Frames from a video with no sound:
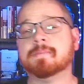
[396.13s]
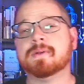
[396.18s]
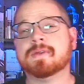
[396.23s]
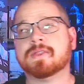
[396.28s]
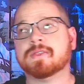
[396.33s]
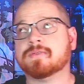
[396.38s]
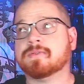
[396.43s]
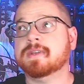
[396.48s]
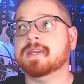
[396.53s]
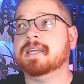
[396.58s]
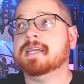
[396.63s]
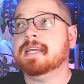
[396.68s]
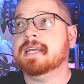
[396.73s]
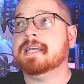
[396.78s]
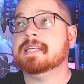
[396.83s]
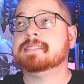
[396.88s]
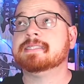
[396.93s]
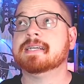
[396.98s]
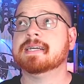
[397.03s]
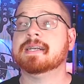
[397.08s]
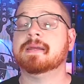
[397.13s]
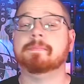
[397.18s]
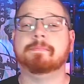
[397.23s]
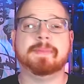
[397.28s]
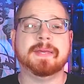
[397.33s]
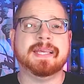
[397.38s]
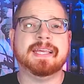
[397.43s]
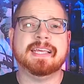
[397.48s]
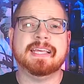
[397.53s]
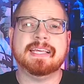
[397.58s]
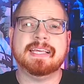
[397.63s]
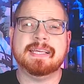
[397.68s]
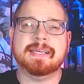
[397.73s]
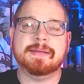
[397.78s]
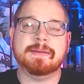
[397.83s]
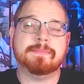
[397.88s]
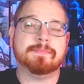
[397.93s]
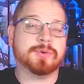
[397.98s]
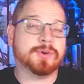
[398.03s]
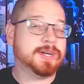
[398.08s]
3 is going to
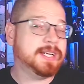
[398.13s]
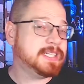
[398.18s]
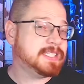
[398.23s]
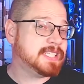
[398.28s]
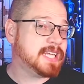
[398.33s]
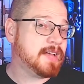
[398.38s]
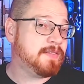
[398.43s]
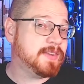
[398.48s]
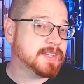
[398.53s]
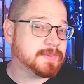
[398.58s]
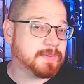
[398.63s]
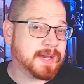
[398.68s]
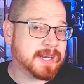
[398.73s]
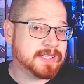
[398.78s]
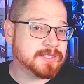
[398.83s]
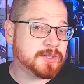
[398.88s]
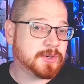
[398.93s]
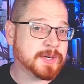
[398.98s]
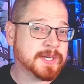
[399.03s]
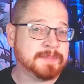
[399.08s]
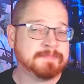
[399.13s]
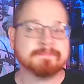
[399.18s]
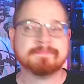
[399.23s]
be pretty self-explanatory.